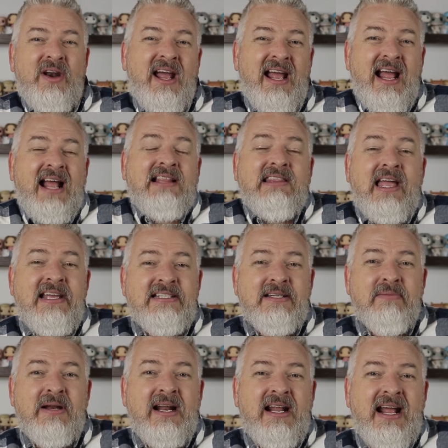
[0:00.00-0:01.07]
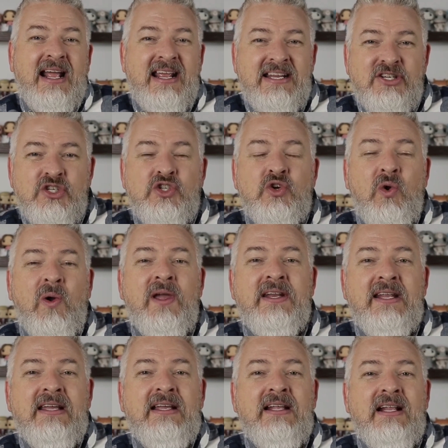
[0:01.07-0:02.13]
I liked them, and I
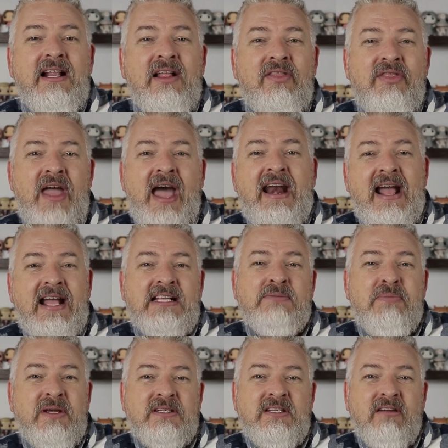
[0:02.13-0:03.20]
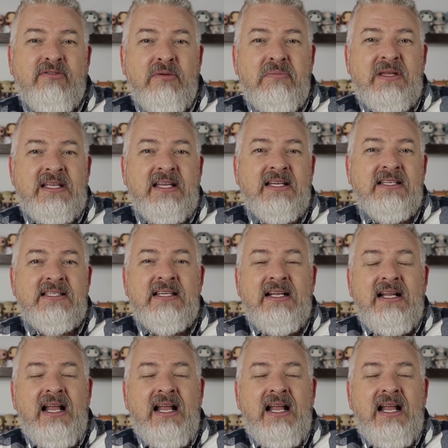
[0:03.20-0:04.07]
enjoyed that aspect of it, because